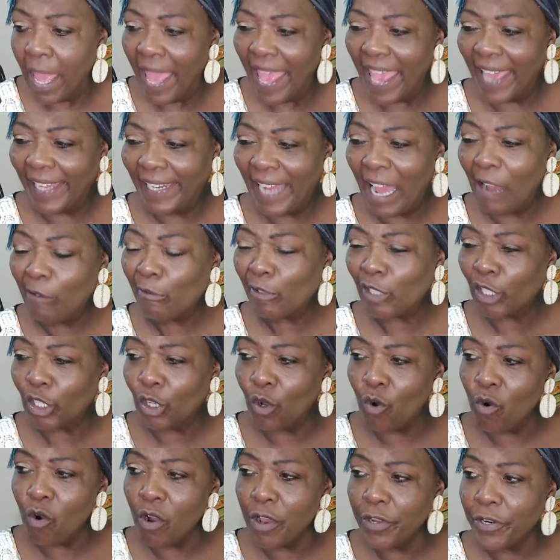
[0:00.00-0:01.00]
And I was
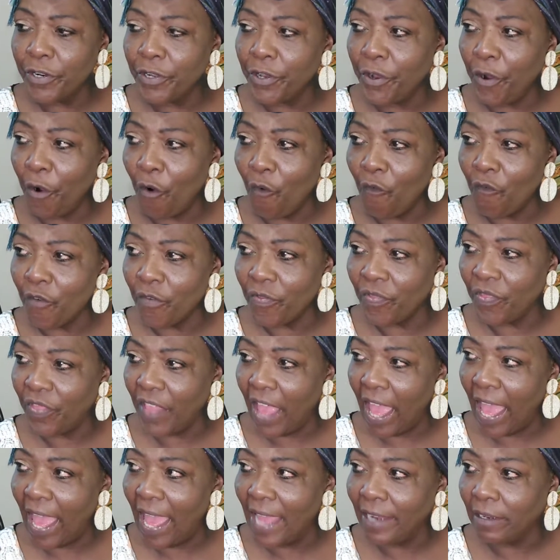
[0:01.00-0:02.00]
going over
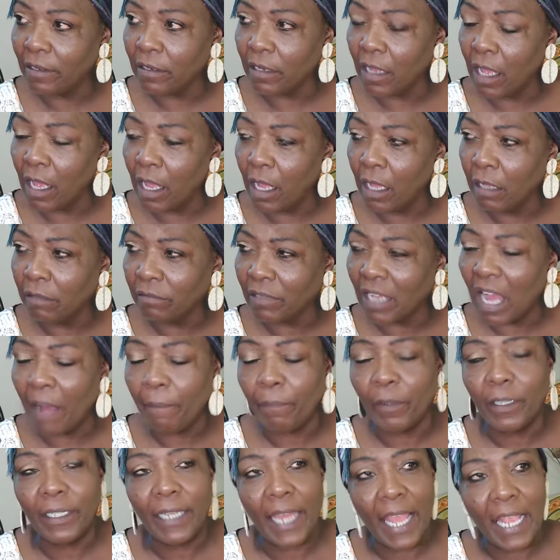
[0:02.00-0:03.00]
that a
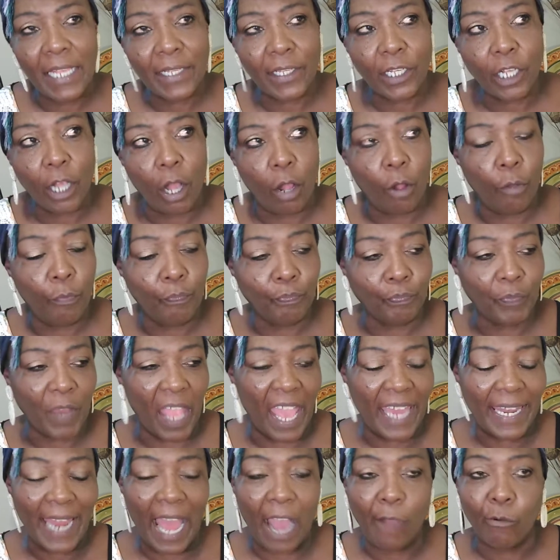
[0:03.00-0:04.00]
couple of days ago.
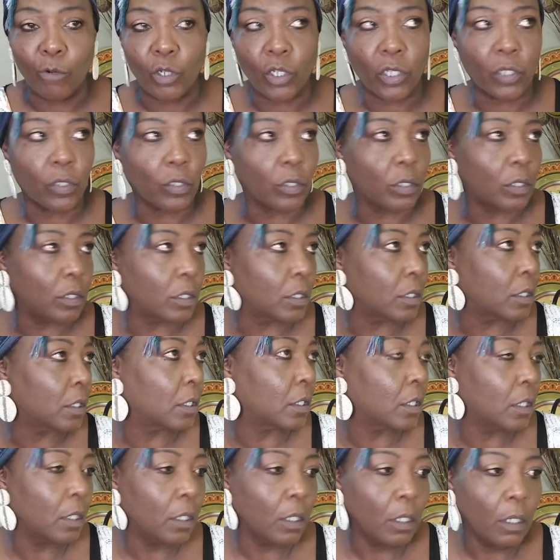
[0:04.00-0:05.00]
And I was
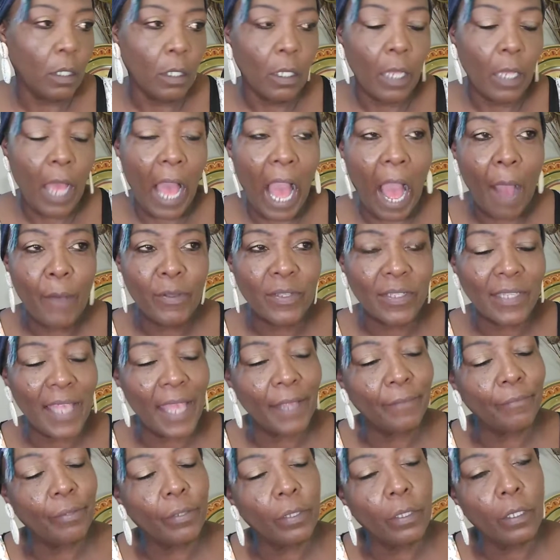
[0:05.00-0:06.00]

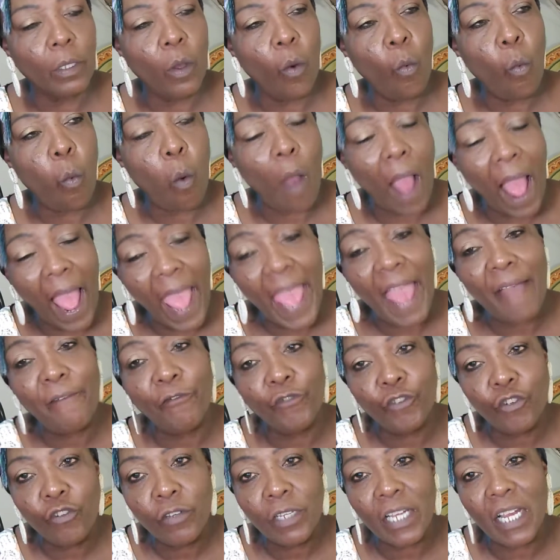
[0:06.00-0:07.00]
like, why
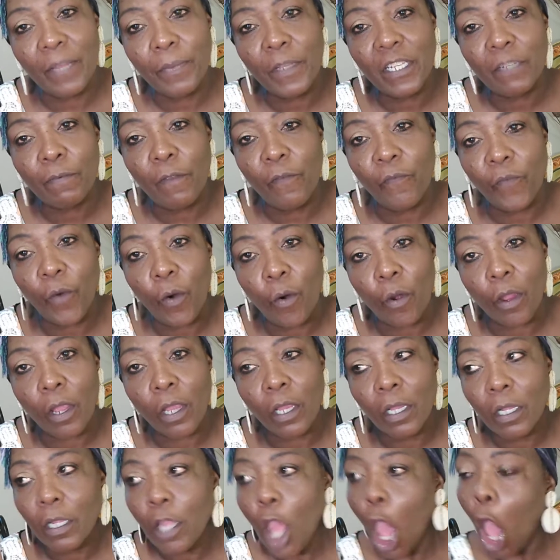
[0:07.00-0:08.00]
haven't you done this before?
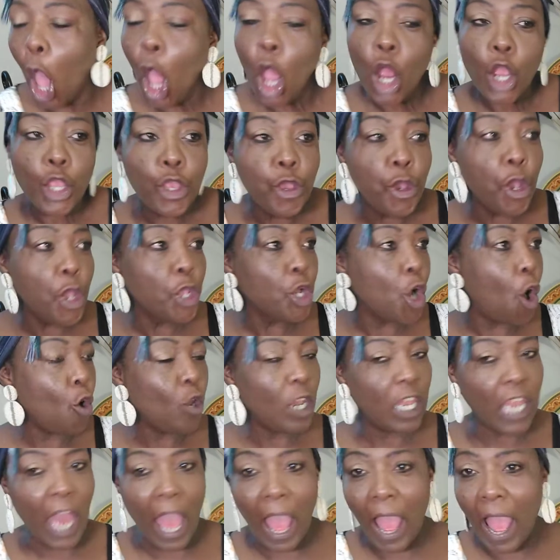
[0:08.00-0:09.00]
You can go
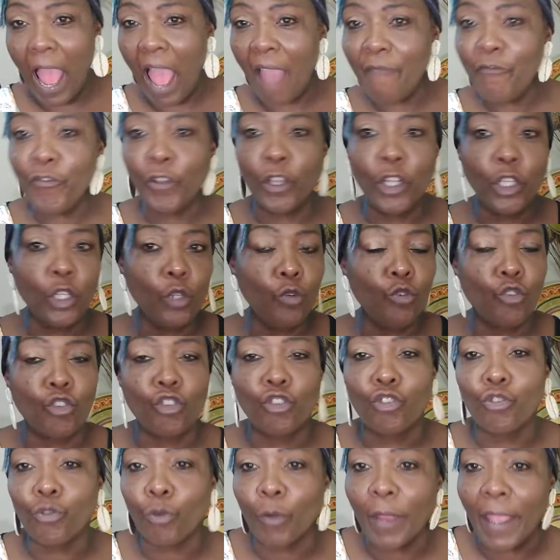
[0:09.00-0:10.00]
live, you can do
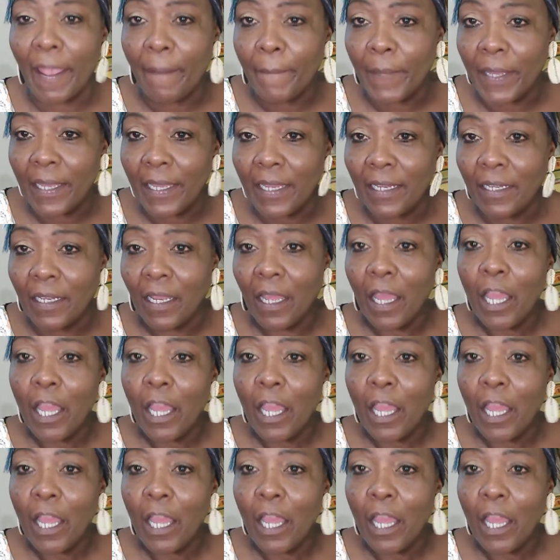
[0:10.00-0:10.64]
streaming,